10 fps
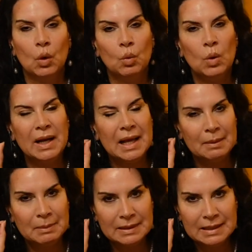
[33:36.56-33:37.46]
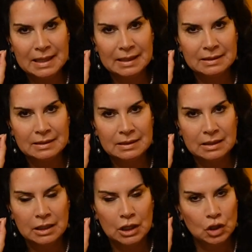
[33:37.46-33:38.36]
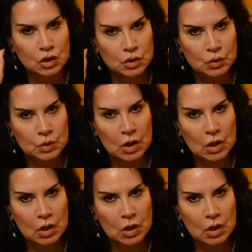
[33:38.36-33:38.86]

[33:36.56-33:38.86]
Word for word: What happened then? You